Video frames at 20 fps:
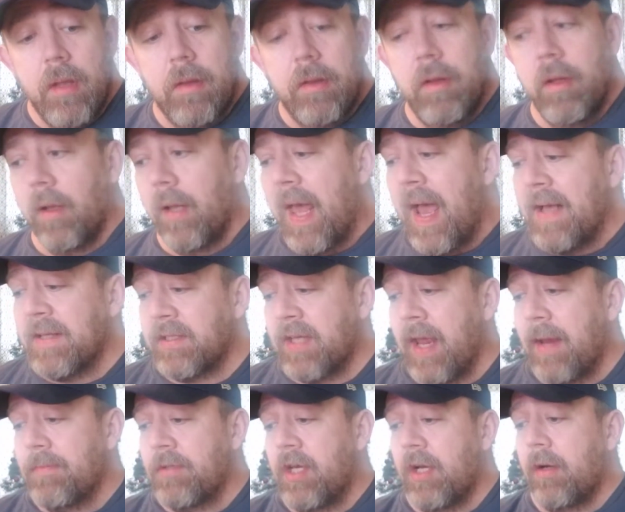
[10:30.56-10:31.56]
The last
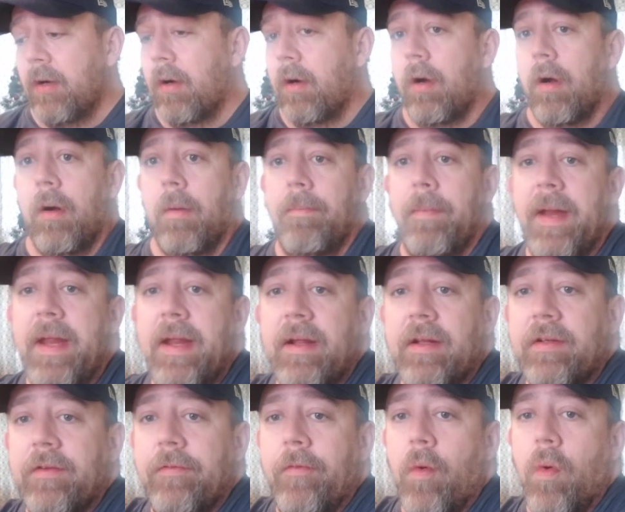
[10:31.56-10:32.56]
games here are
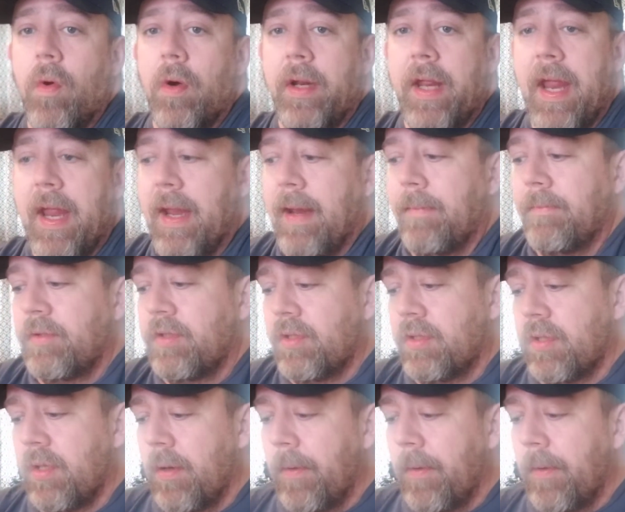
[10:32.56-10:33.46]
PS4 games.